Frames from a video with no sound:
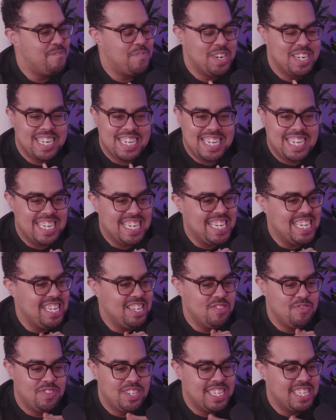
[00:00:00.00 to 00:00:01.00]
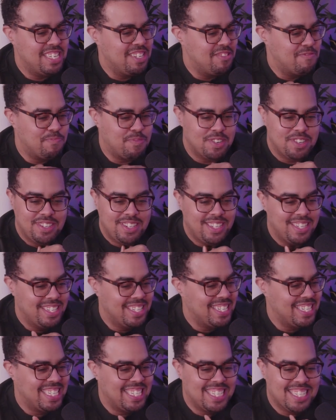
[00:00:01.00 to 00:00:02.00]
I fucking hate you, Chandler
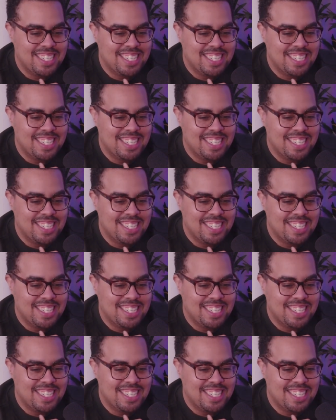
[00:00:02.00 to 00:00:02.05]
Parsons.